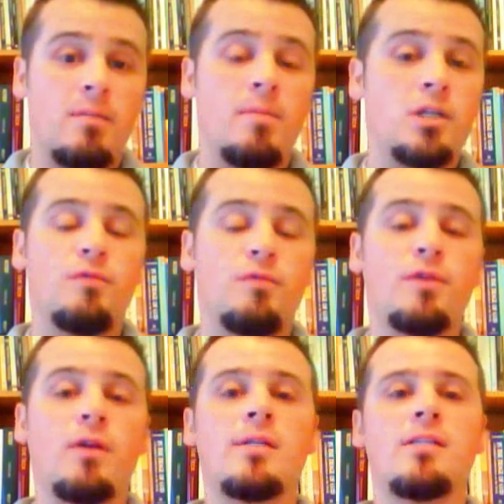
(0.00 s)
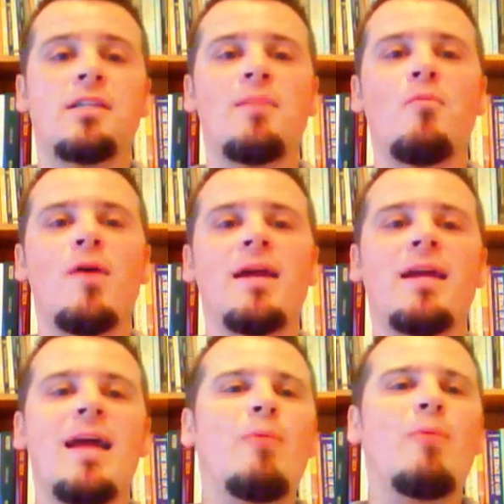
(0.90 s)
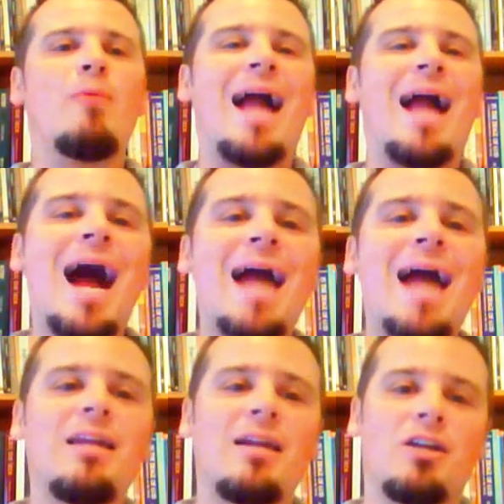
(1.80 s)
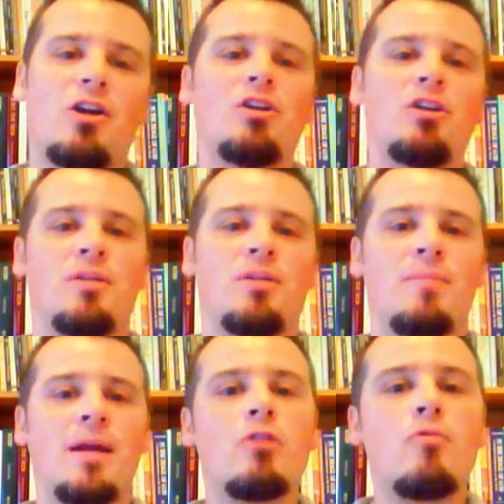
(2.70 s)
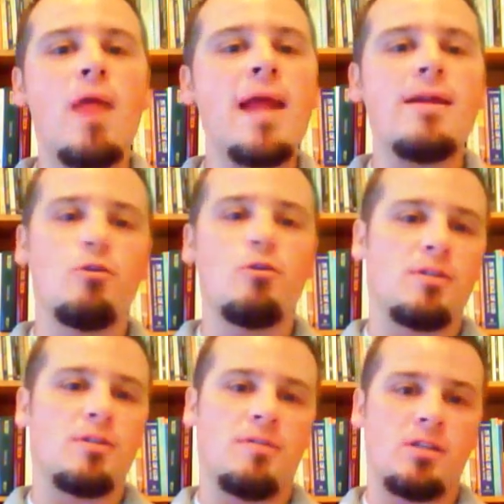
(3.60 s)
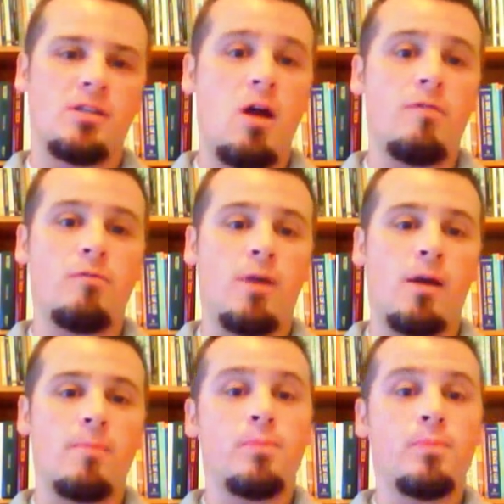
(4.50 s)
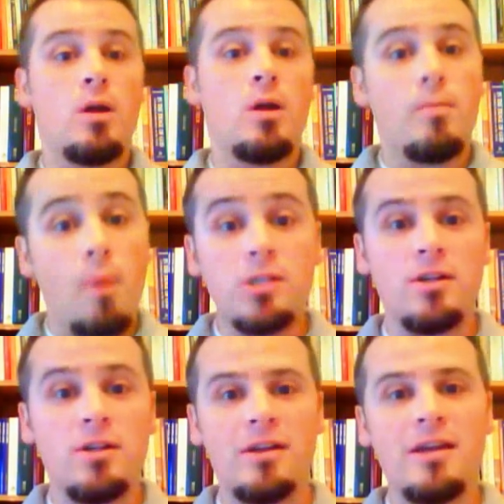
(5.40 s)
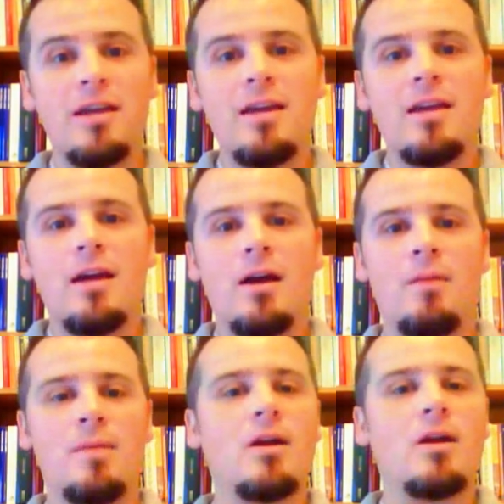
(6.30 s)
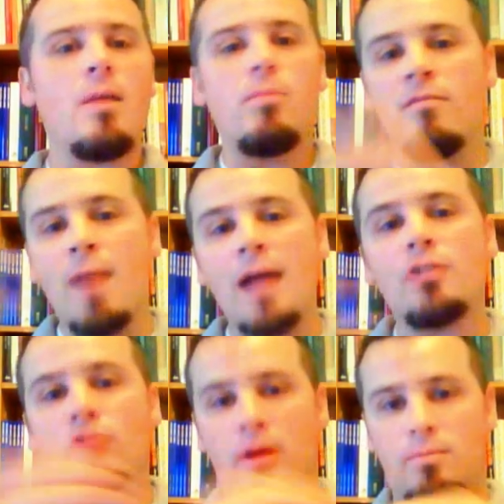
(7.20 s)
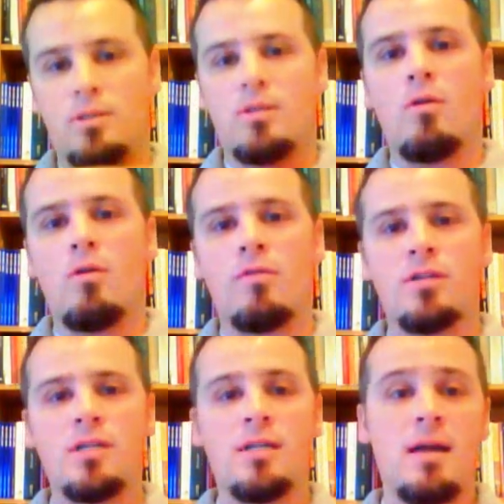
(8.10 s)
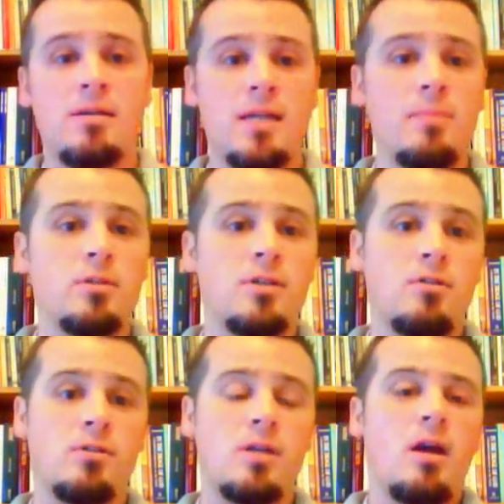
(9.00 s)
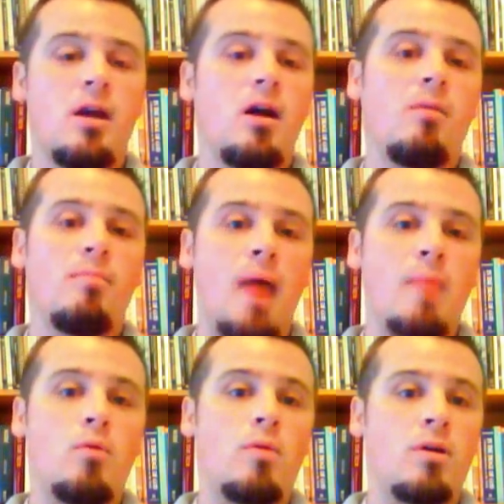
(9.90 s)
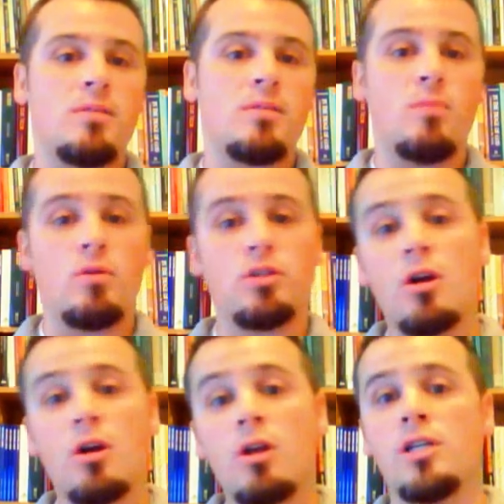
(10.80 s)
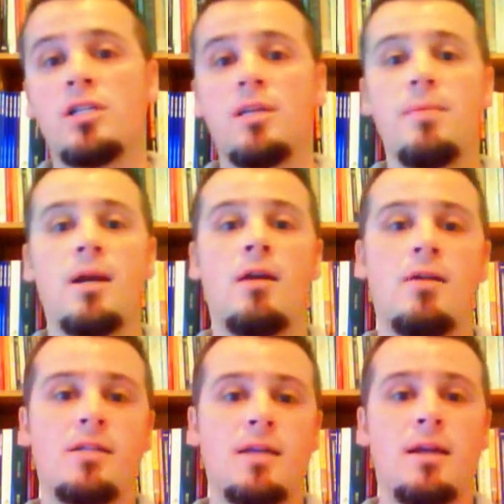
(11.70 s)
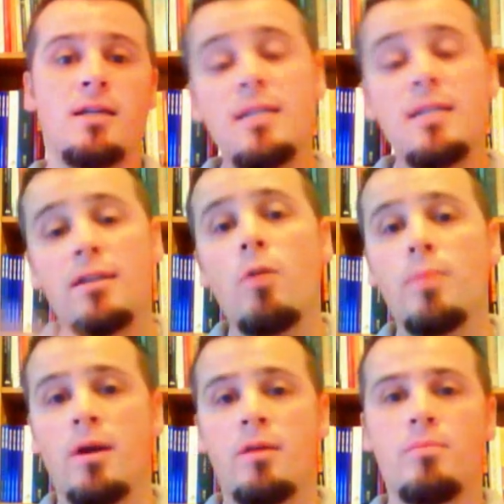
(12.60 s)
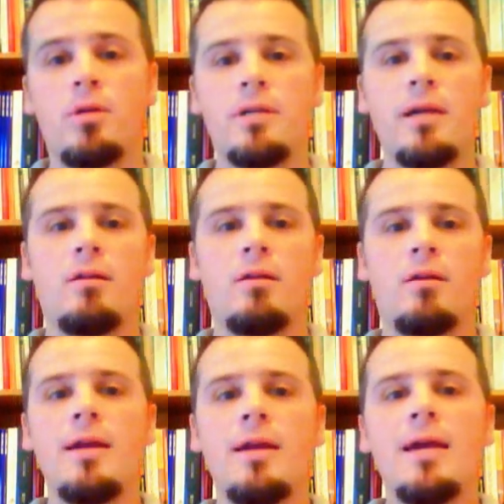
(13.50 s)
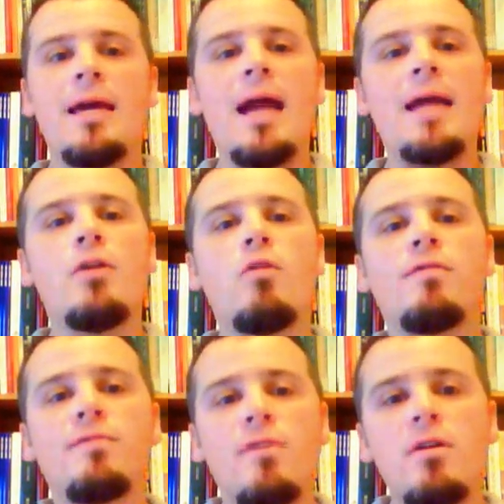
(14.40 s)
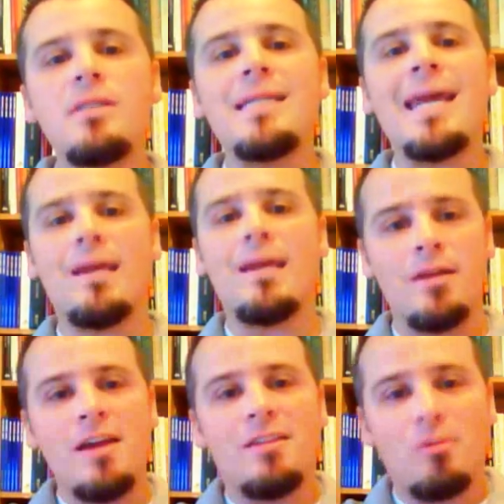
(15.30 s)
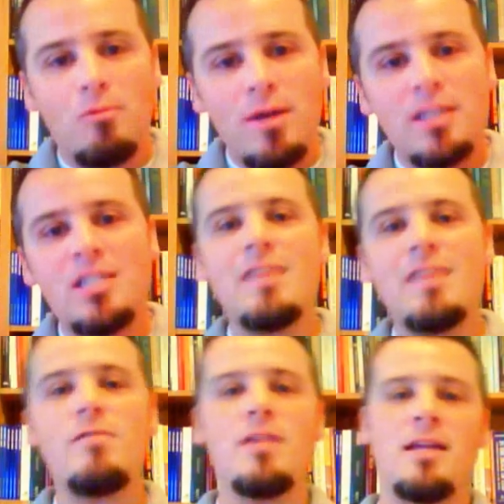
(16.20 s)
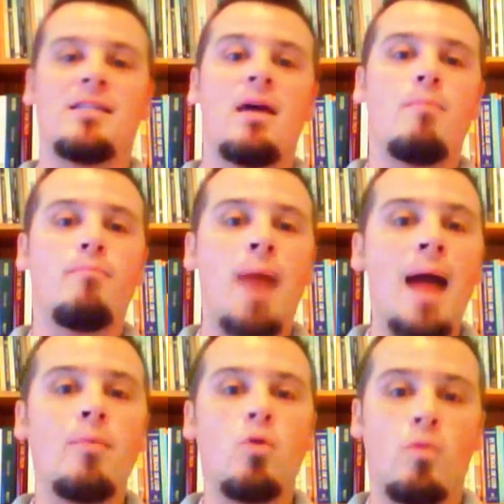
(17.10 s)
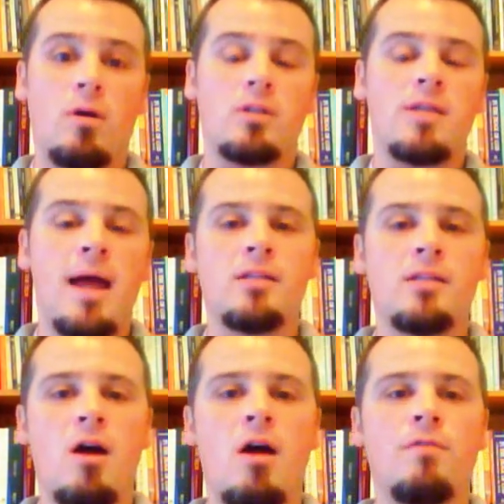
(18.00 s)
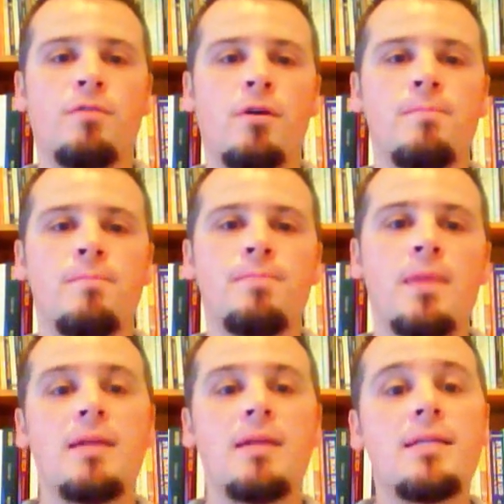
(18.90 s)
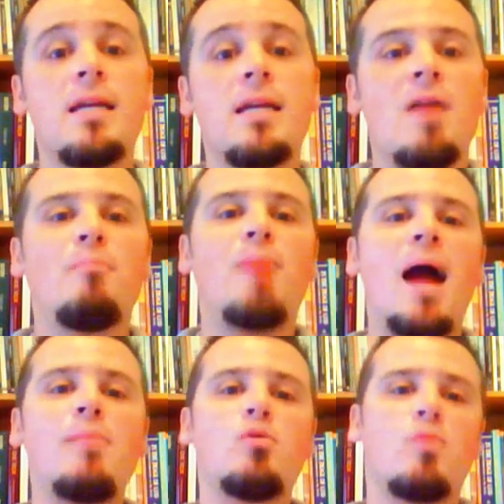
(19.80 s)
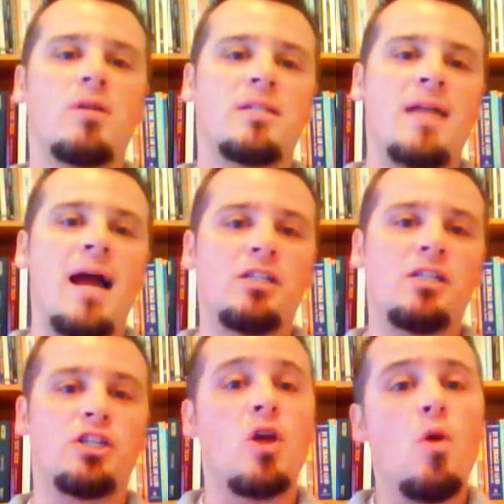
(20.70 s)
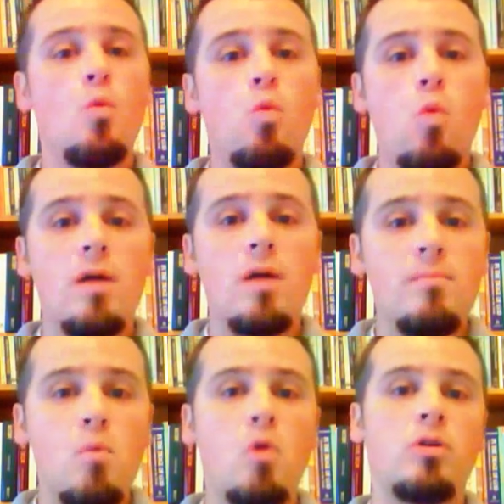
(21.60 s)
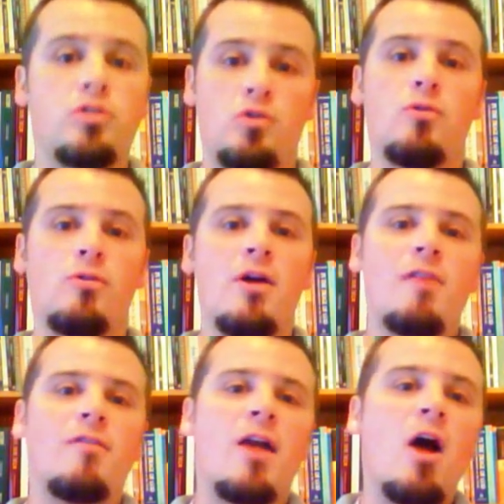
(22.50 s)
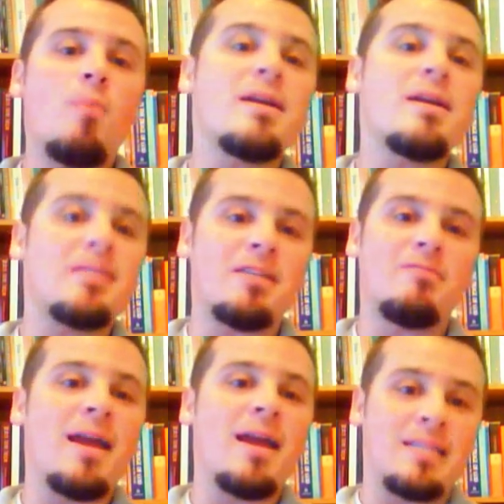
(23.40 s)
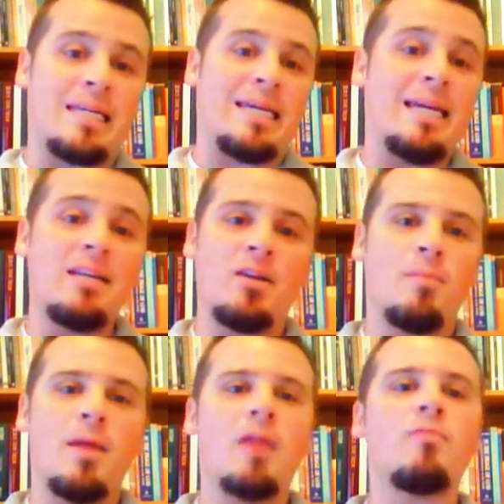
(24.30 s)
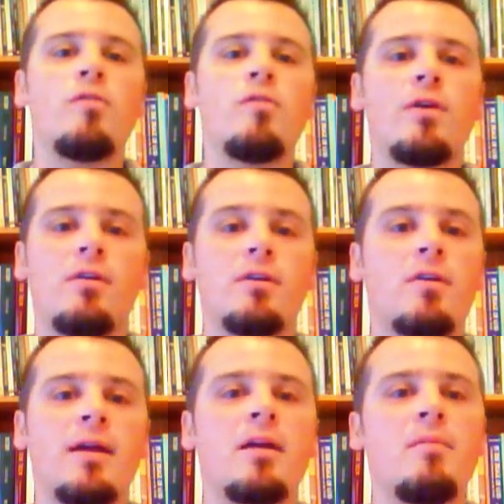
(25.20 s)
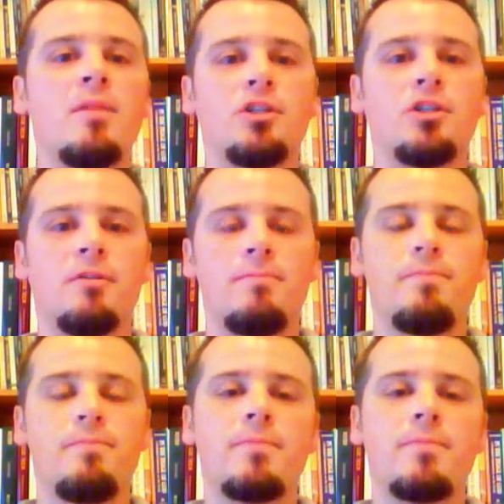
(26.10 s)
the mission field in some way, I would highly encourage you to make great use of this software. Personally, in a couple of my trips overseas, I was able to use Bibleworks in both church and seminary settings, Ethiopia in particular. And I know firsthand the rich dividends that Bibleworks has to offer. Indeed, Bibleworks 9 is just one more tool for helping us advance the kingdom and fulfill the Great Commission.